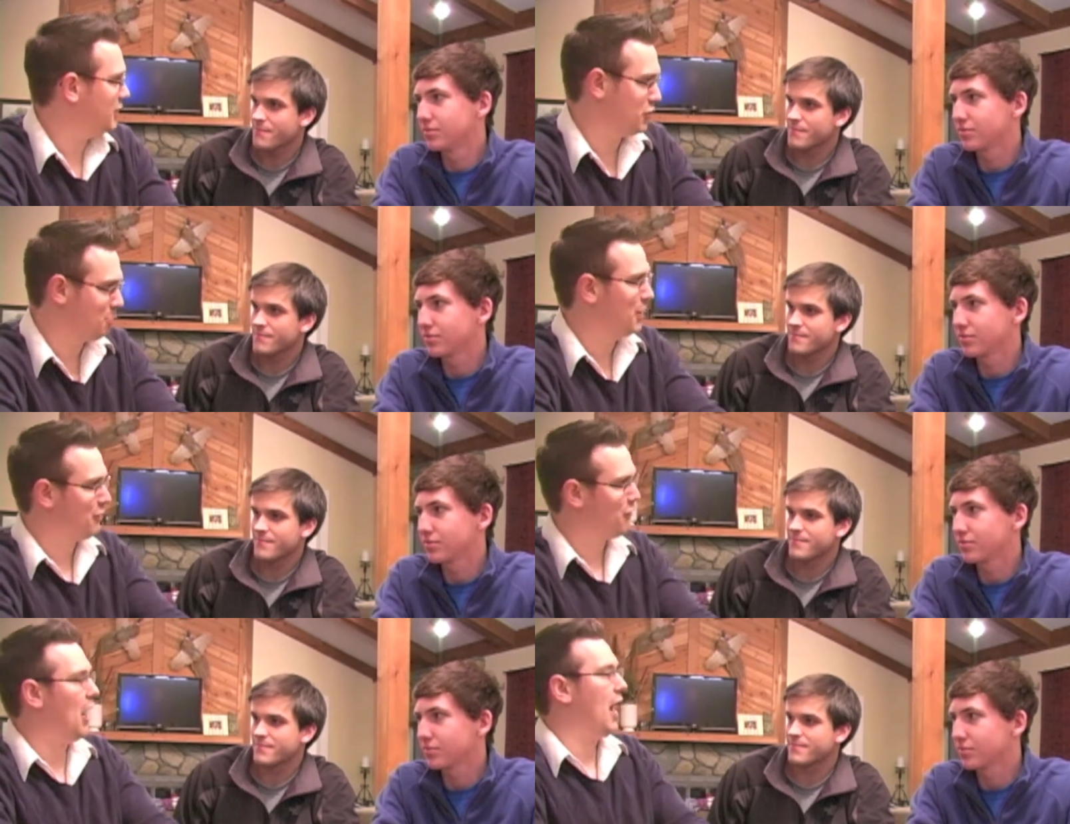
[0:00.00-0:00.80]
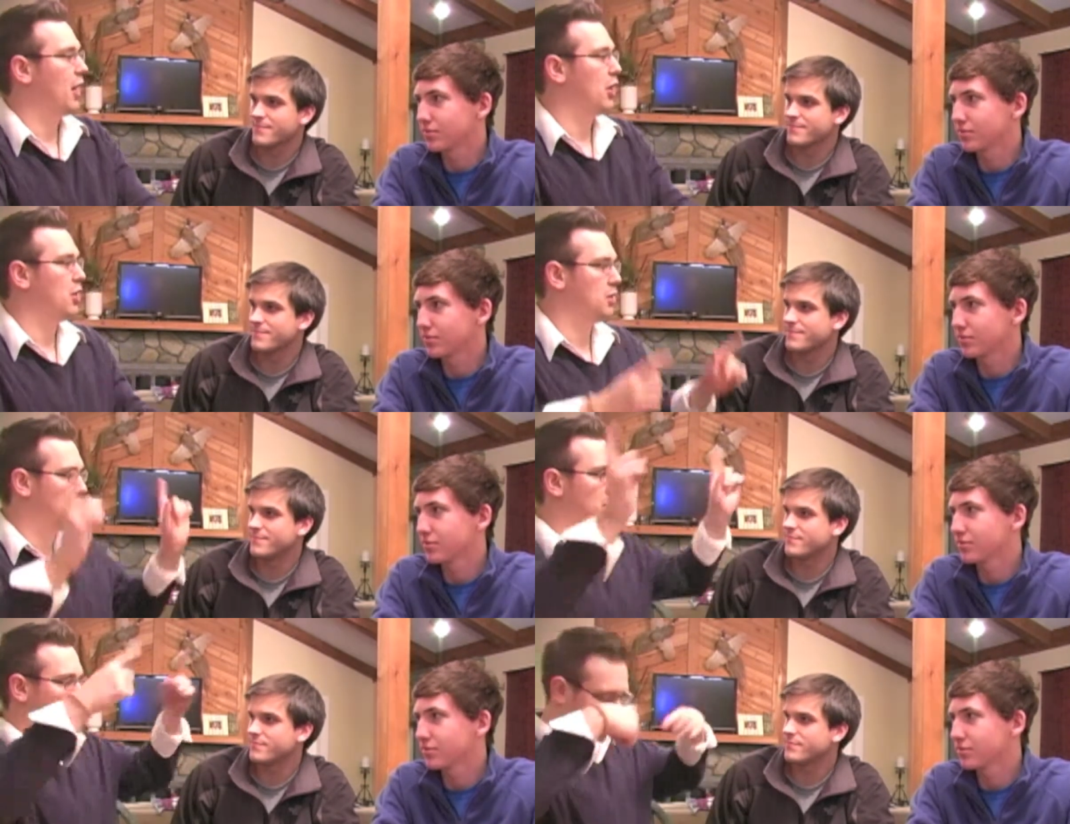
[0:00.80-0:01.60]
Speaker 1: there's been a fire
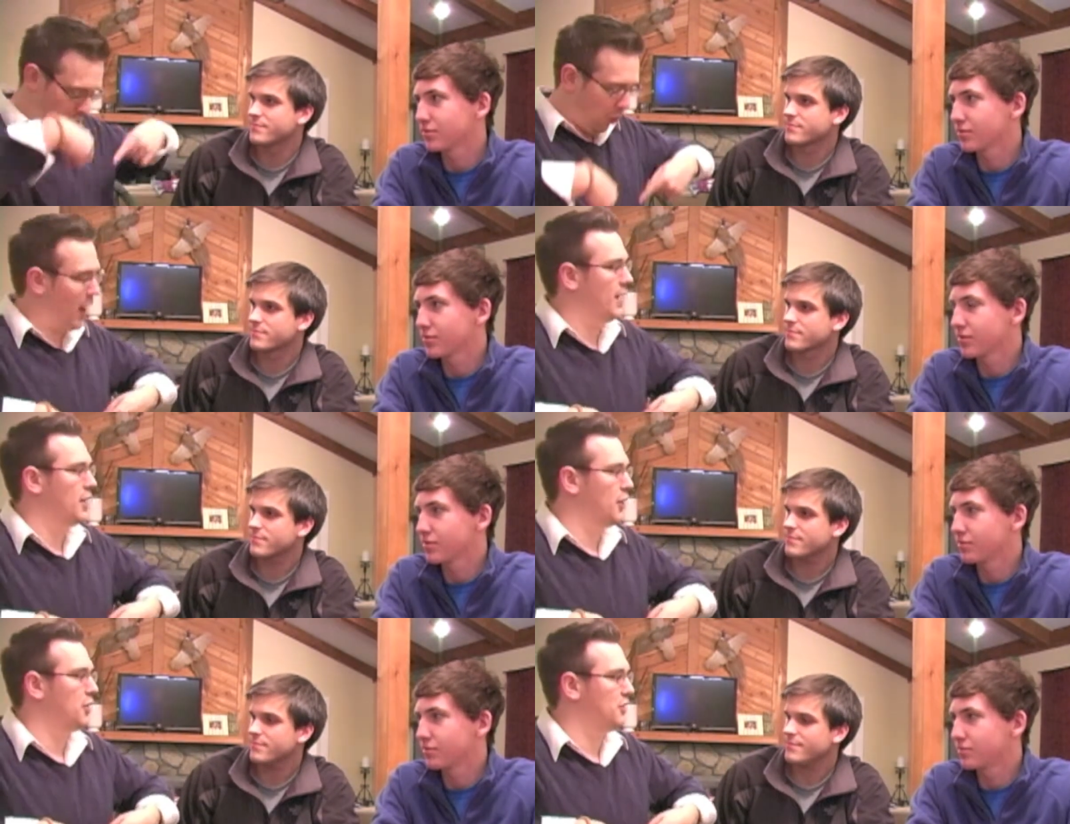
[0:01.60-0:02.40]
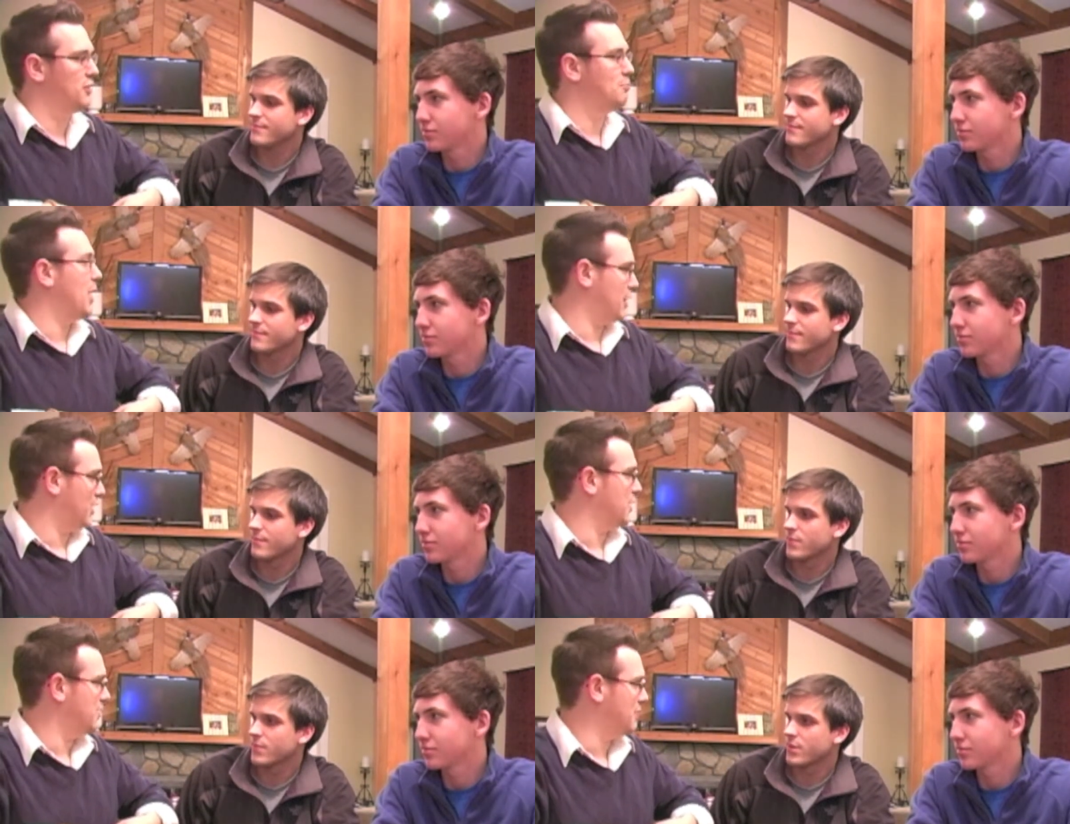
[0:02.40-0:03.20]
right here in this belly